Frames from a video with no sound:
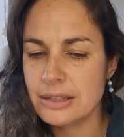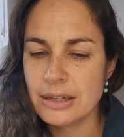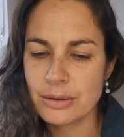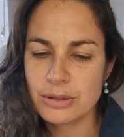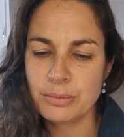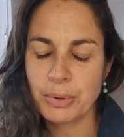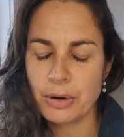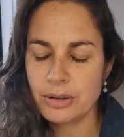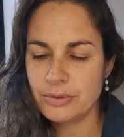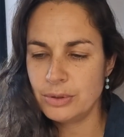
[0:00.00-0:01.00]
There is a
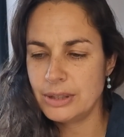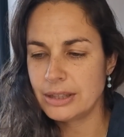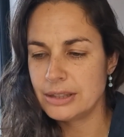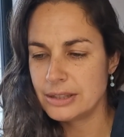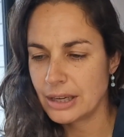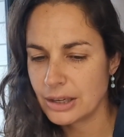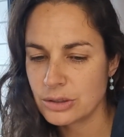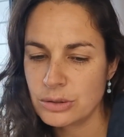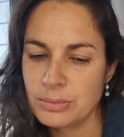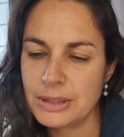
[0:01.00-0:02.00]
part of you that desires
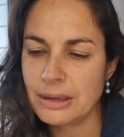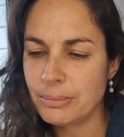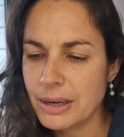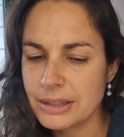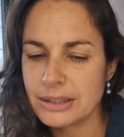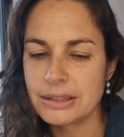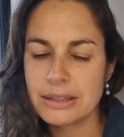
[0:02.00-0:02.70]
to be abundant.